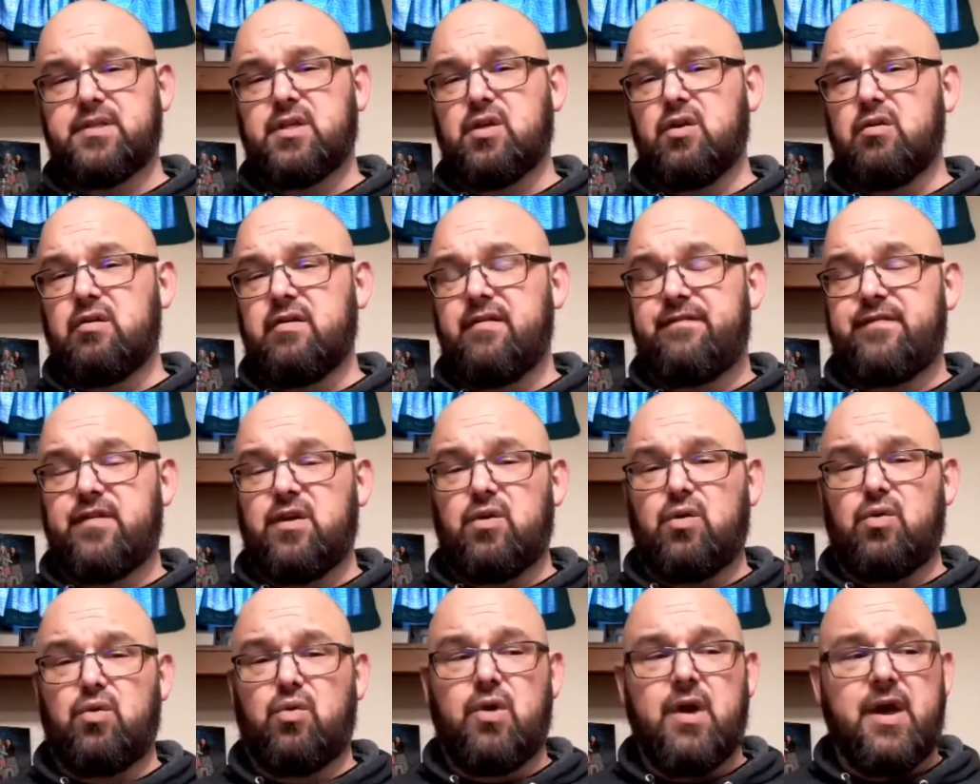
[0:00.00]
So if
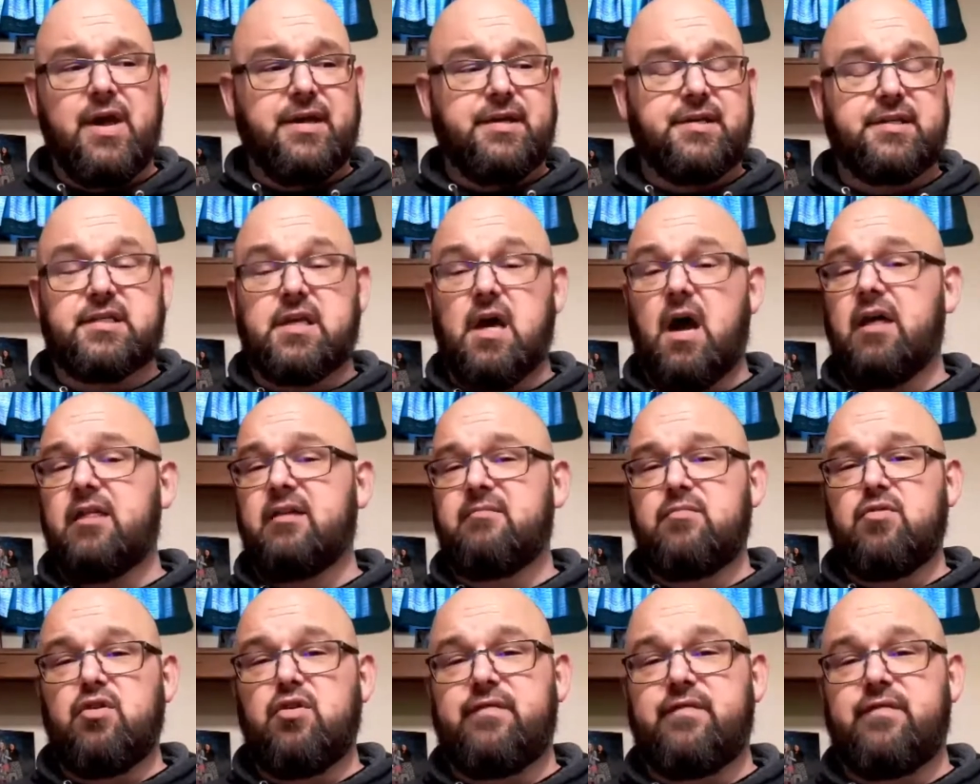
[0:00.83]
you saw
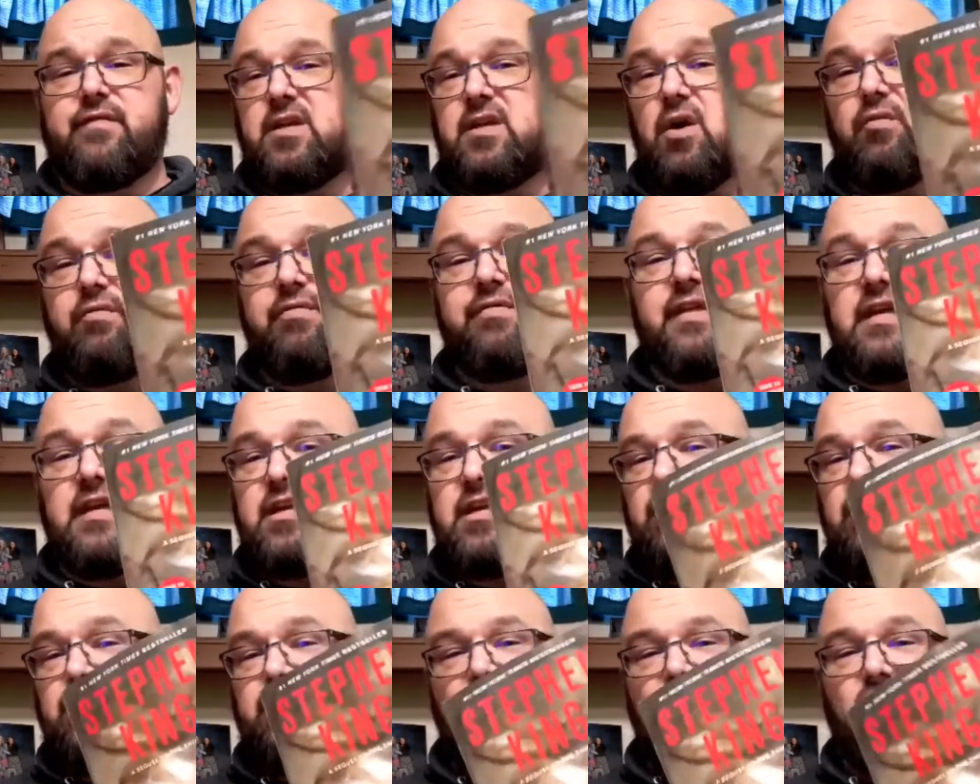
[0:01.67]
the movie, don't
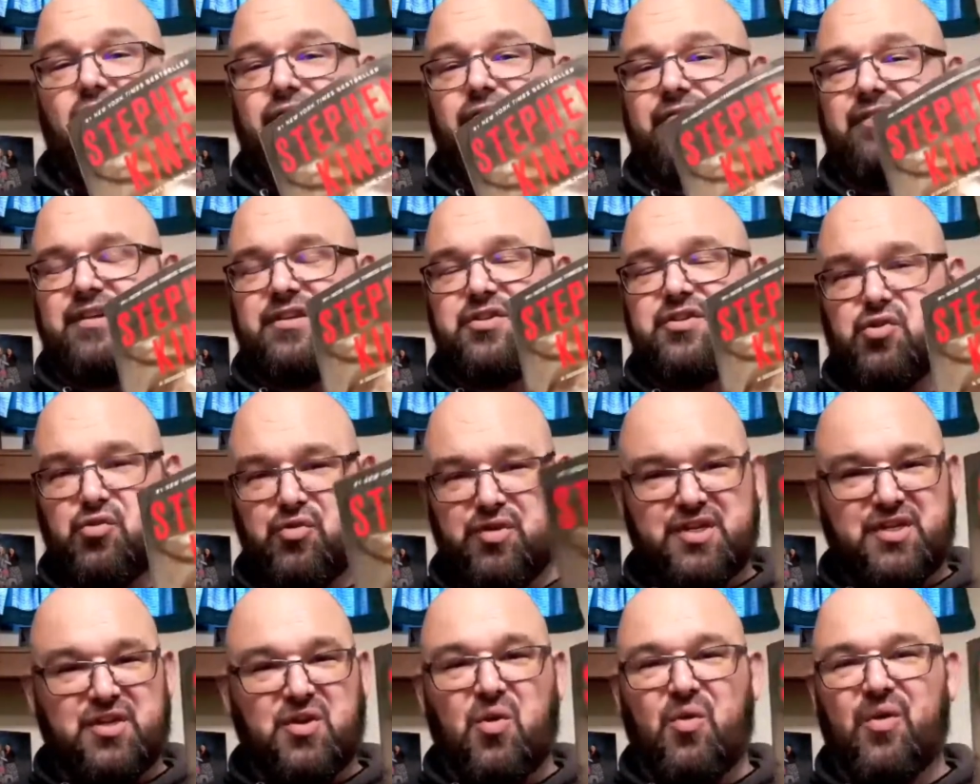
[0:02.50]
think you know the
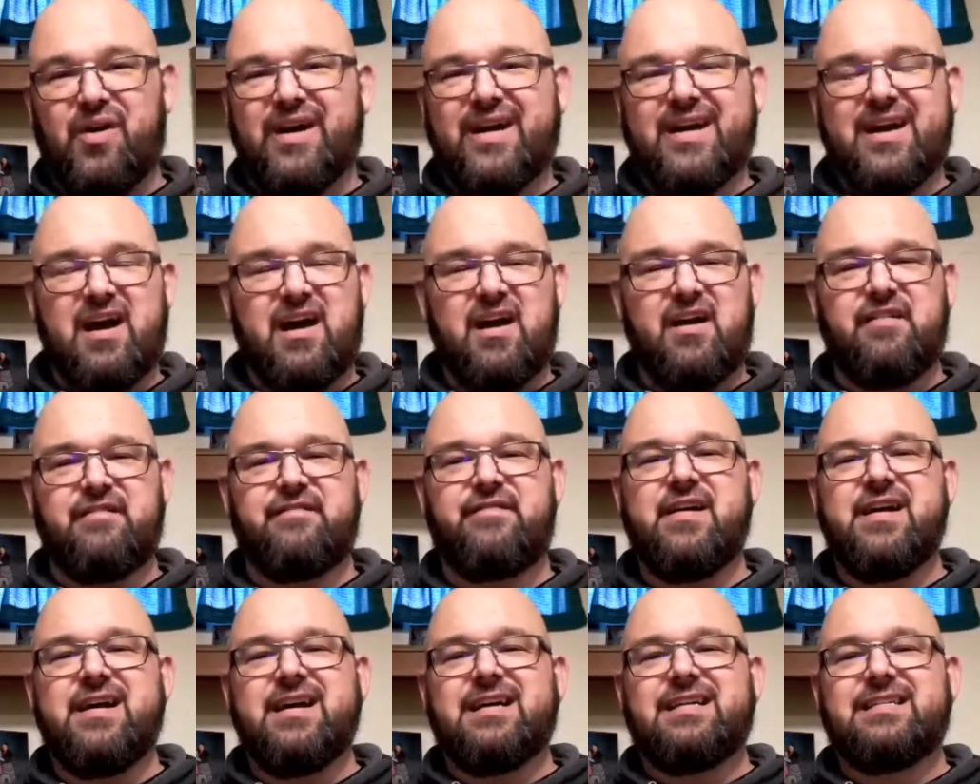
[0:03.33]
true story
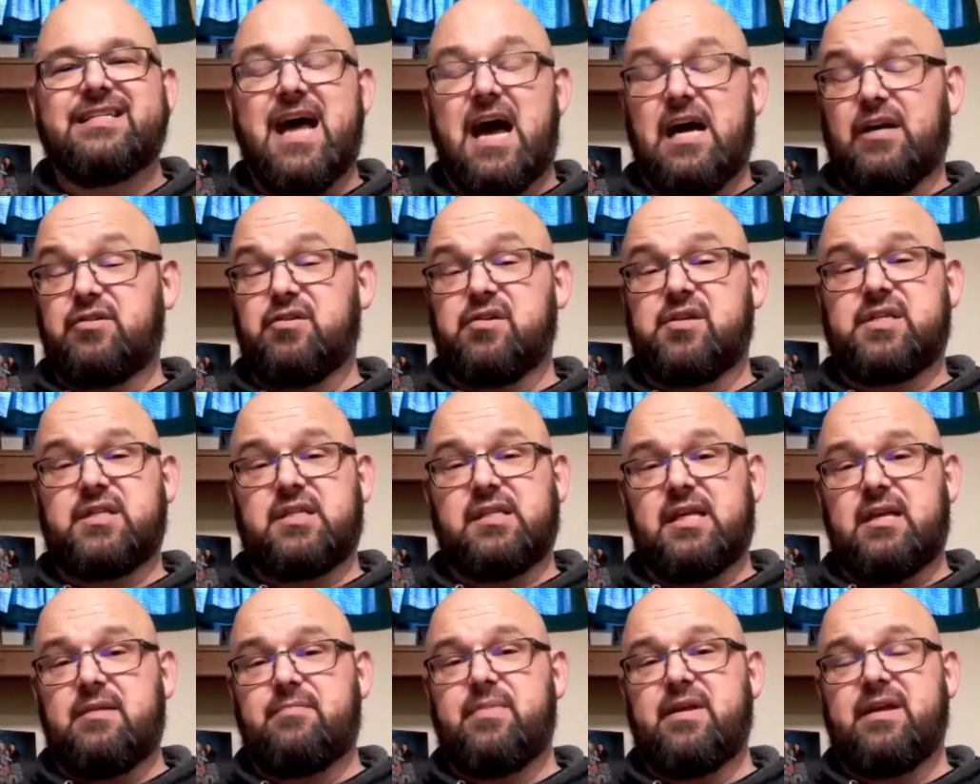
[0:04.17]
of Doctor
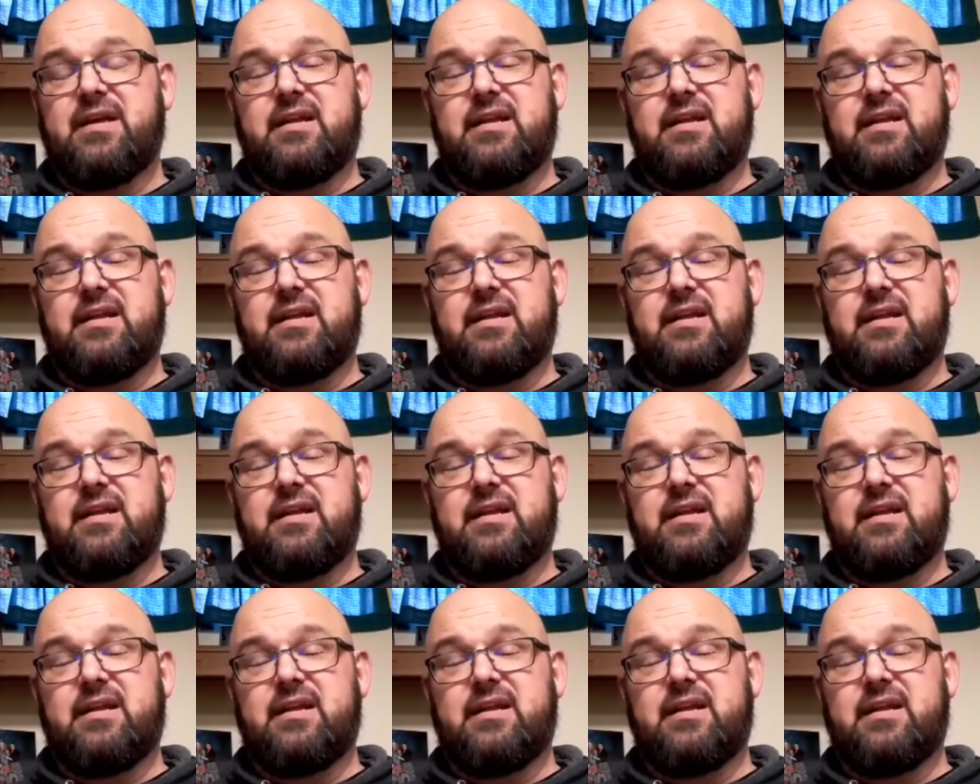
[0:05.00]
Sleep.